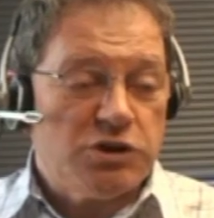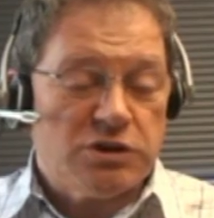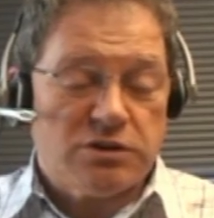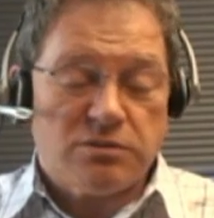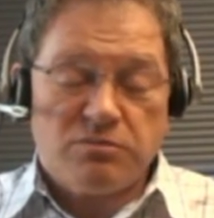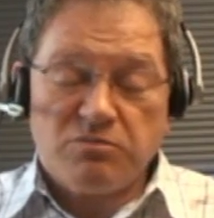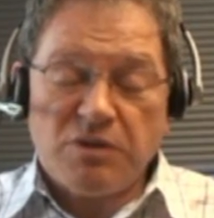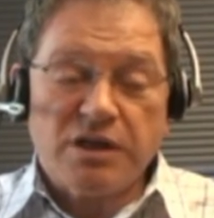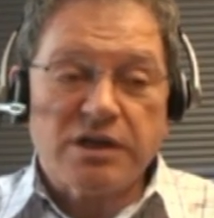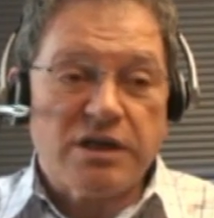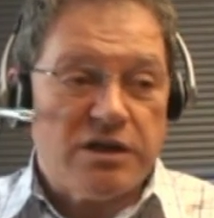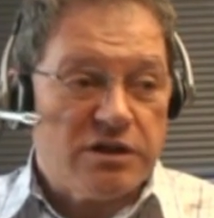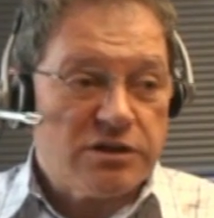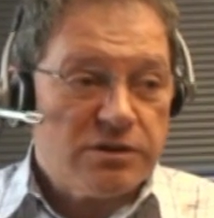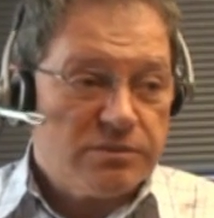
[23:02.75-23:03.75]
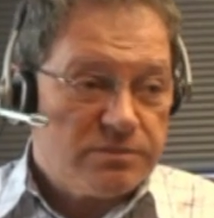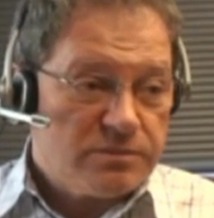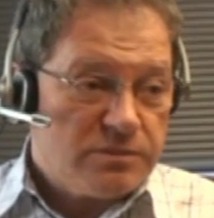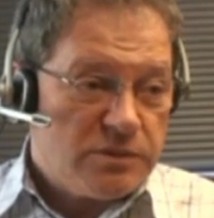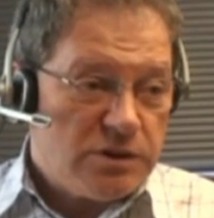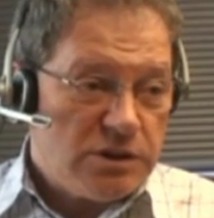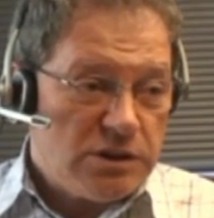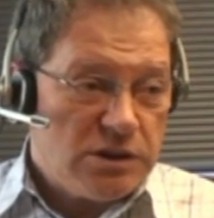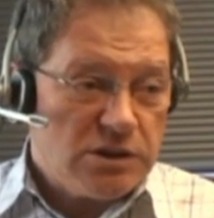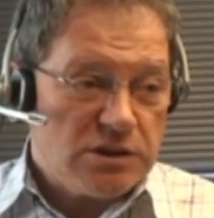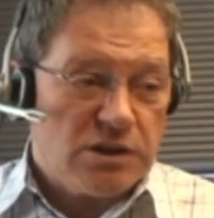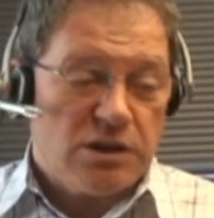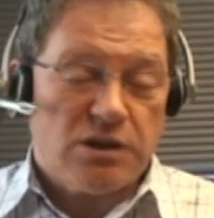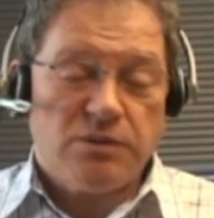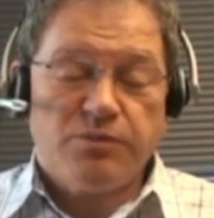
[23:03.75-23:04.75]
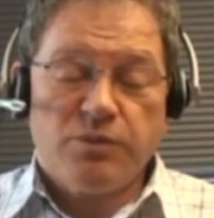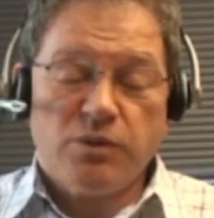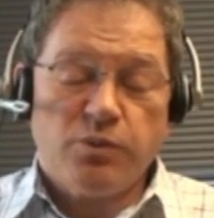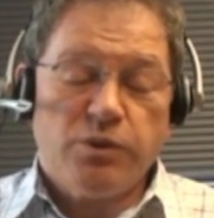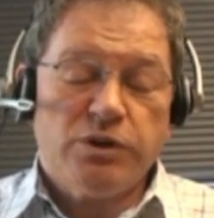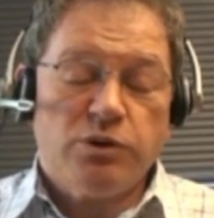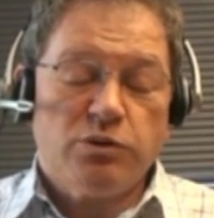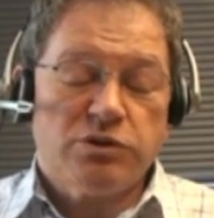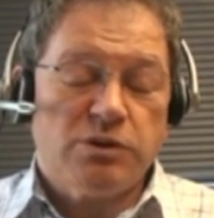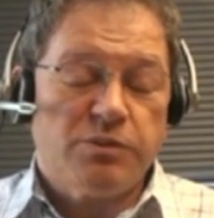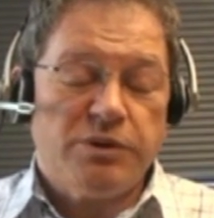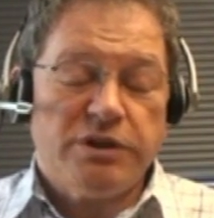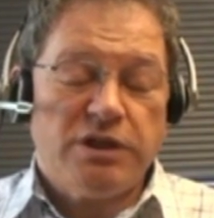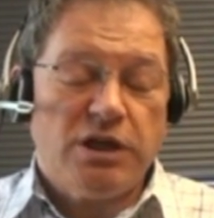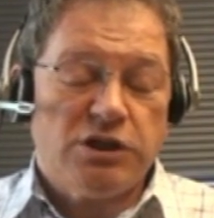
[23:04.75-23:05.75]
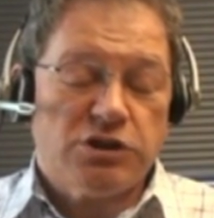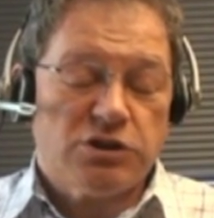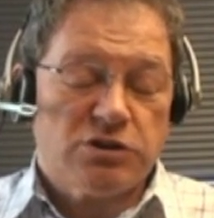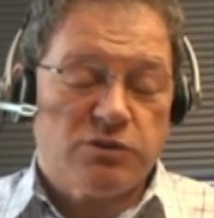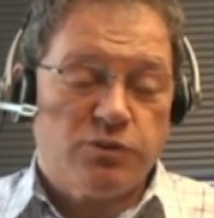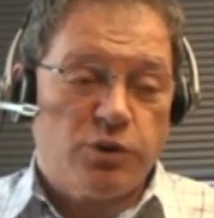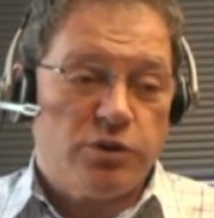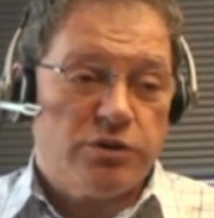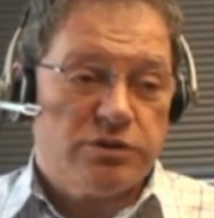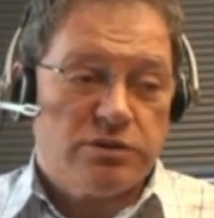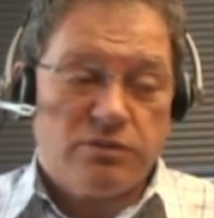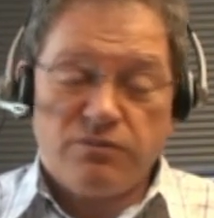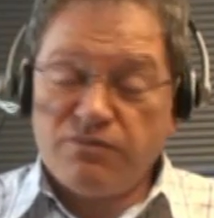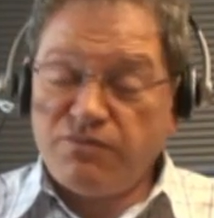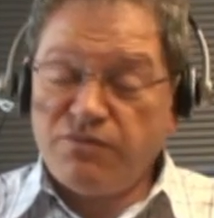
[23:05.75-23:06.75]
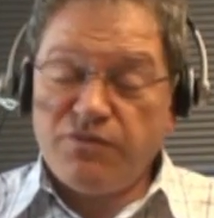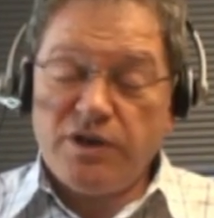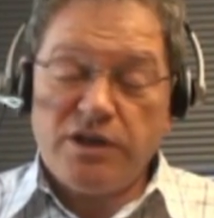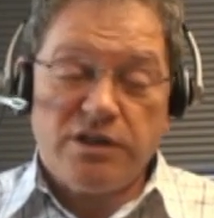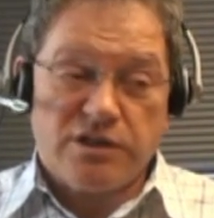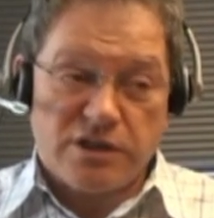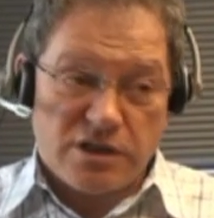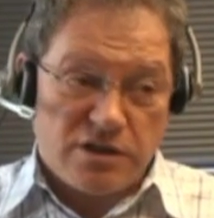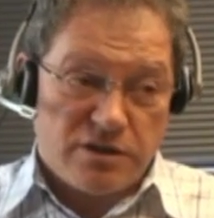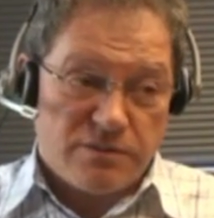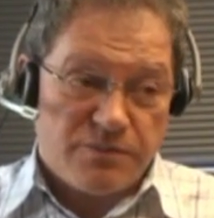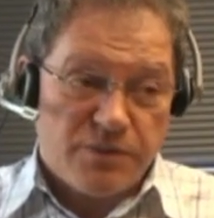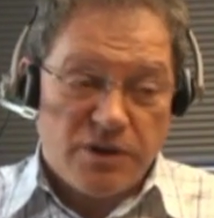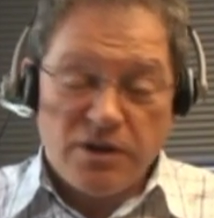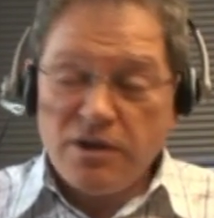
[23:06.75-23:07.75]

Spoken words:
which is rare in Windows applications world, very rare.